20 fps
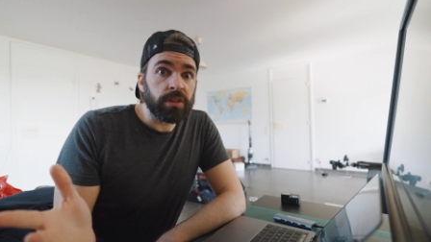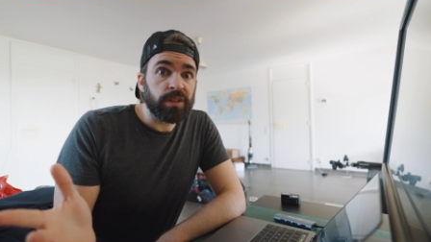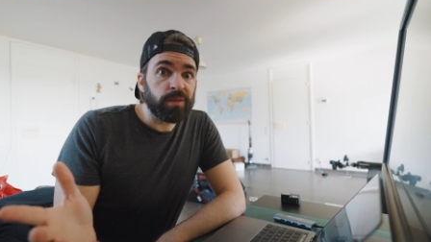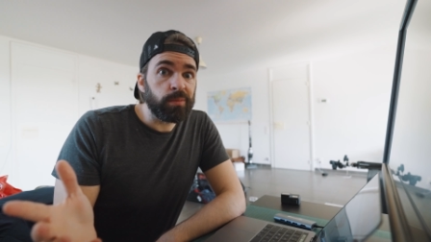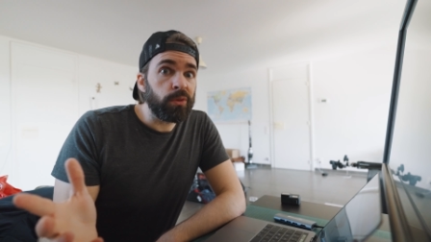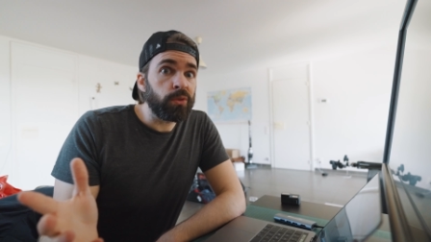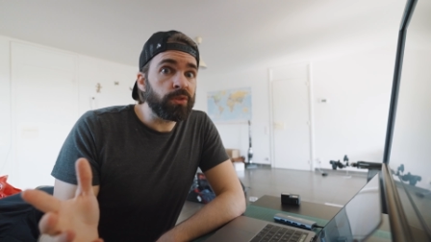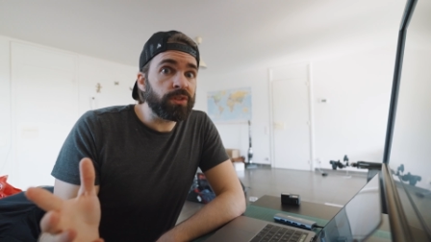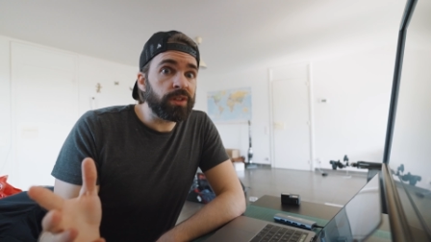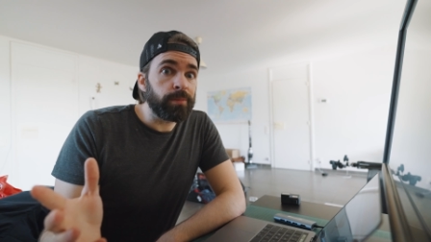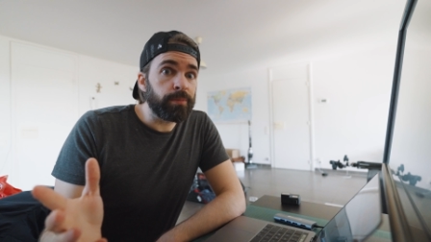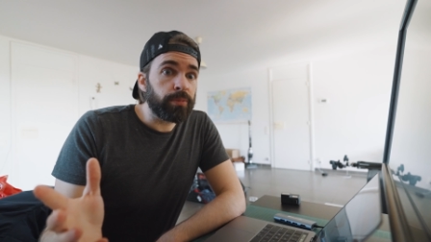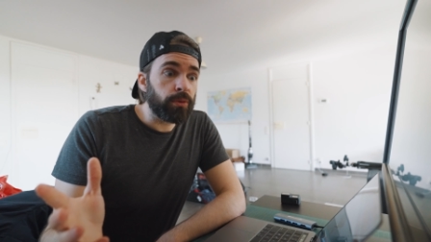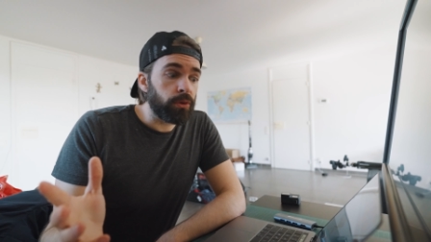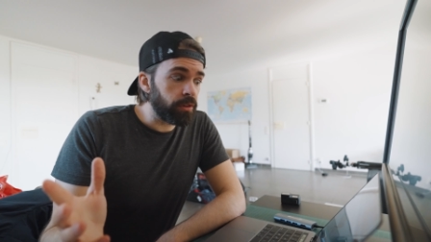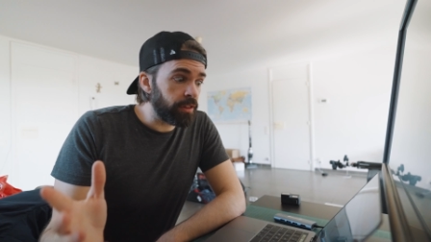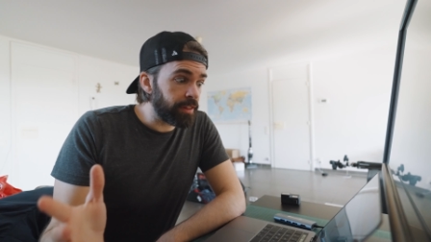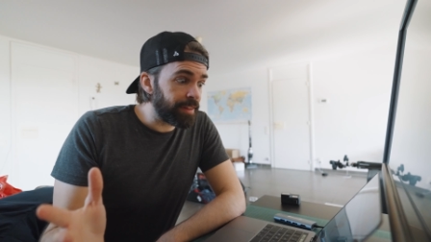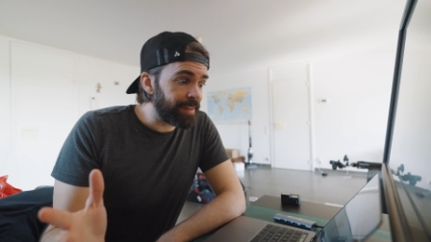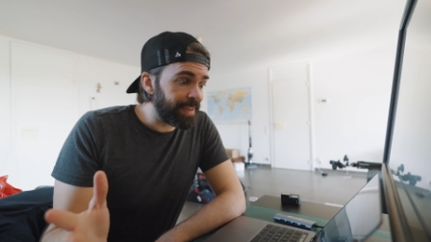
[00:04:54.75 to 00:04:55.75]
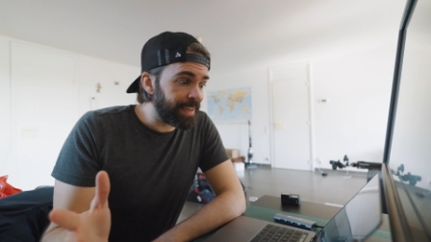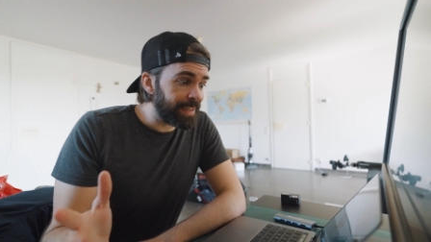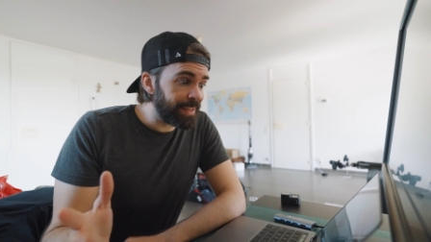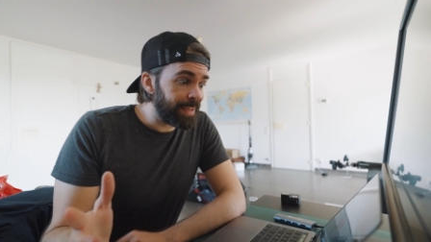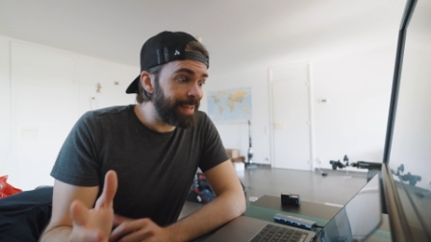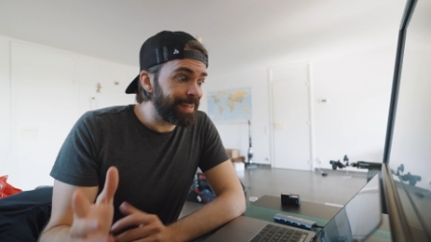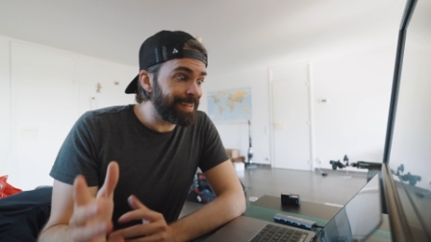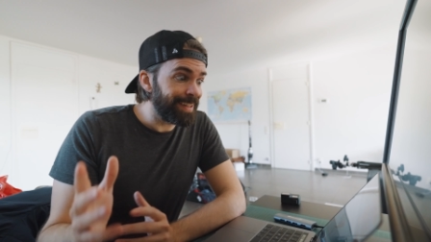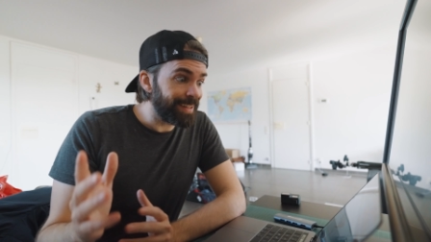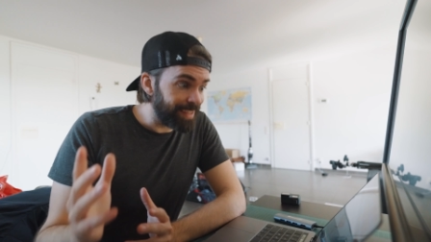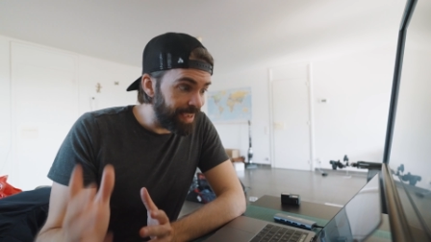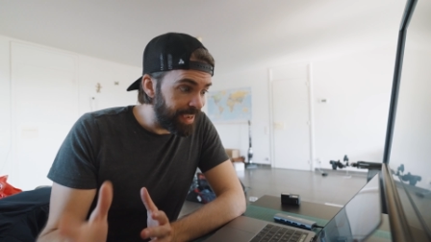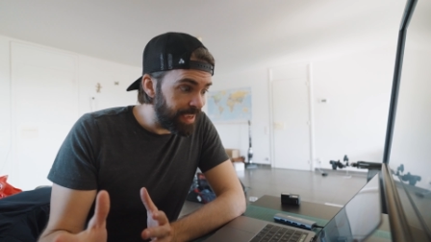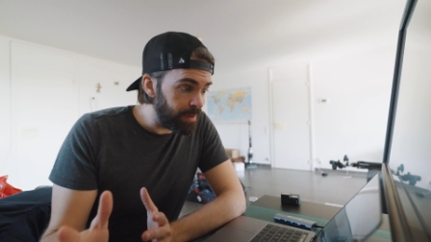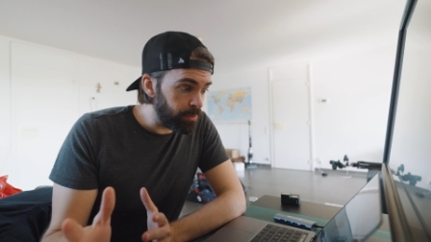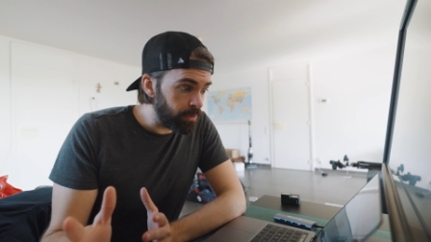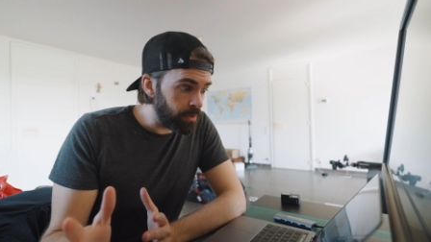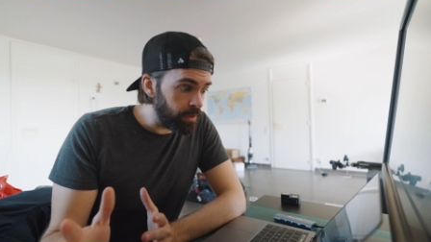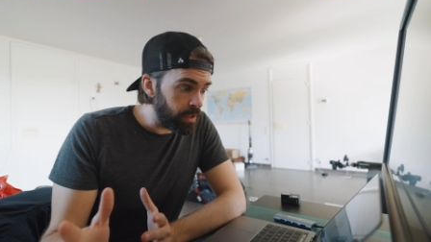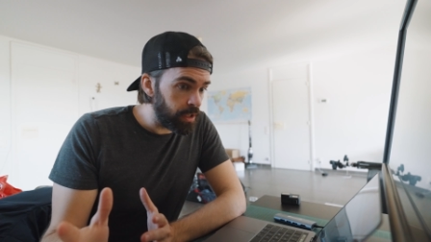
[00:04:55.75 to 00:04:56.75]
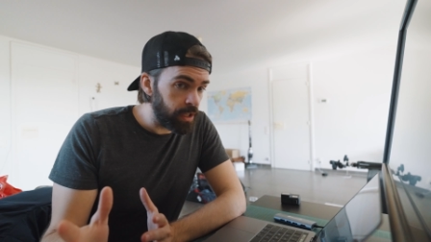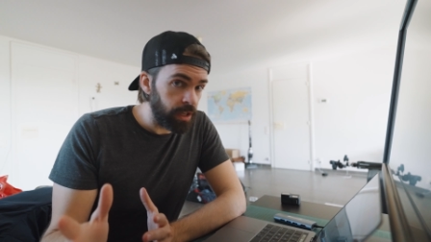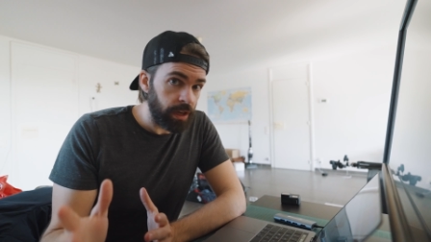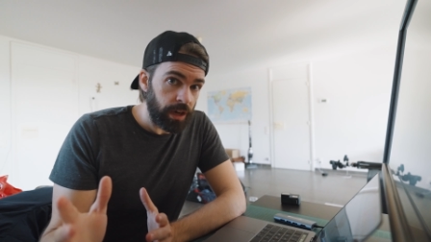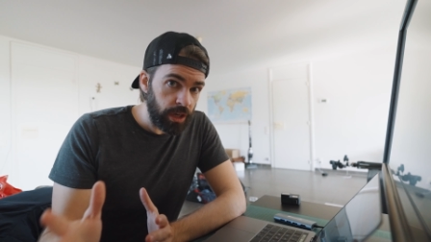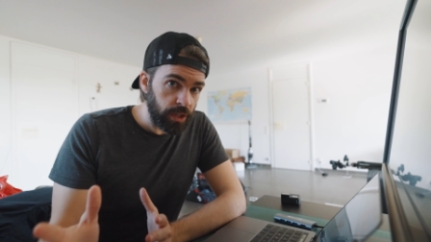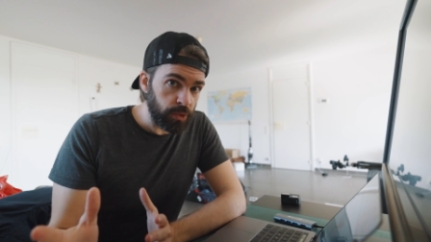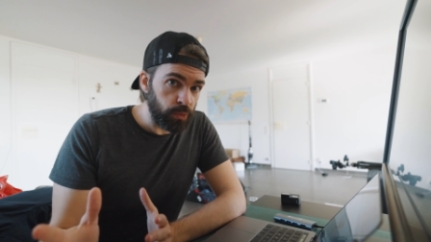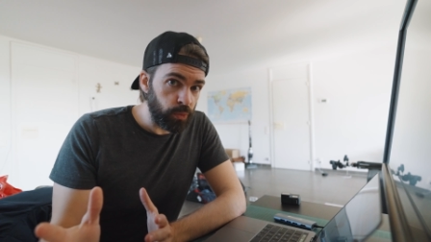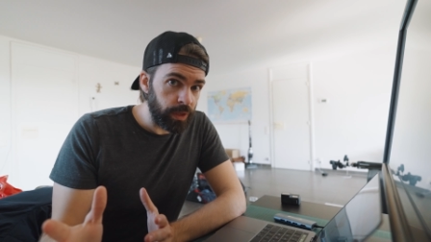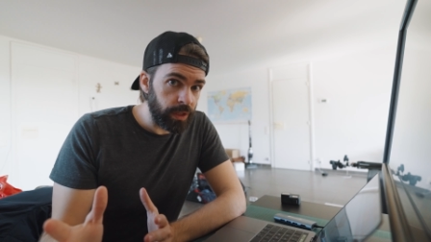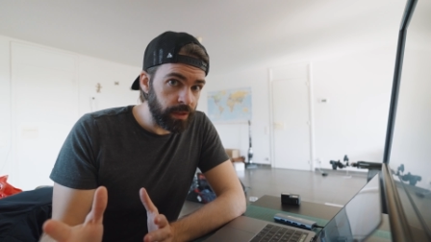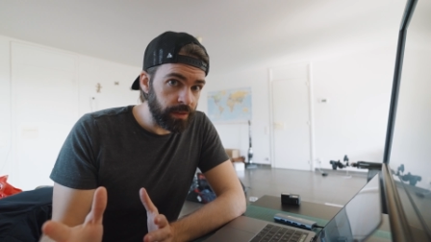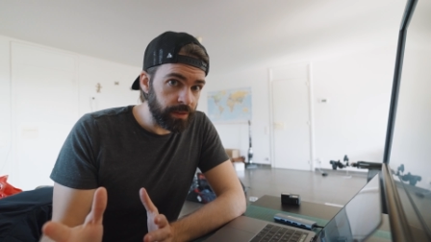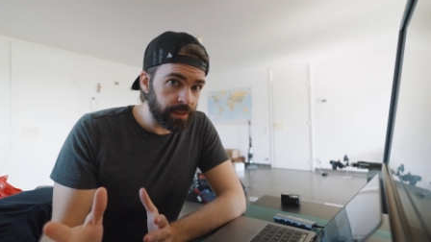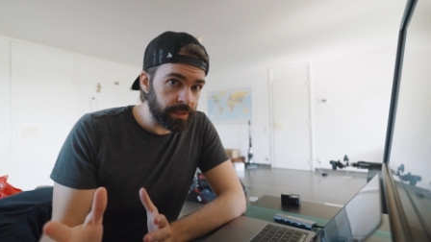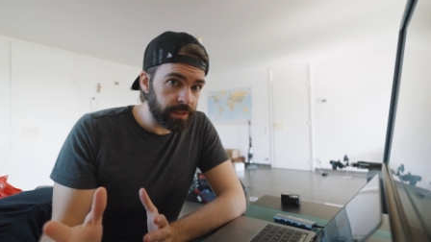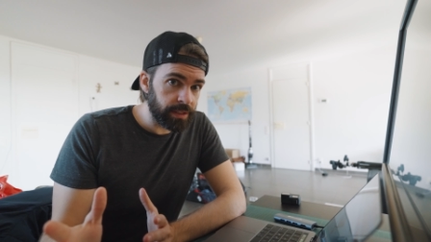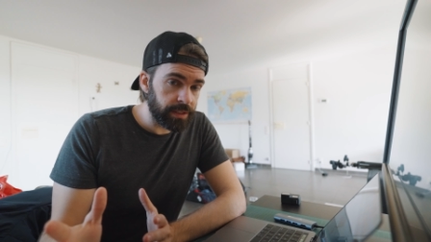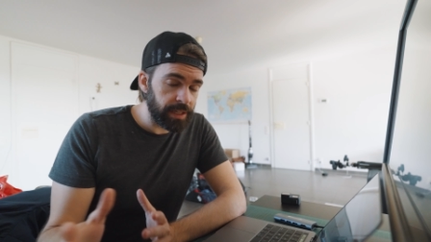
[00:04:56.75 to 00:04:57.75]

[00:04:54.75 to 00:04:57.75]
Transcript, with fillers: the most important thing, the table on wheels.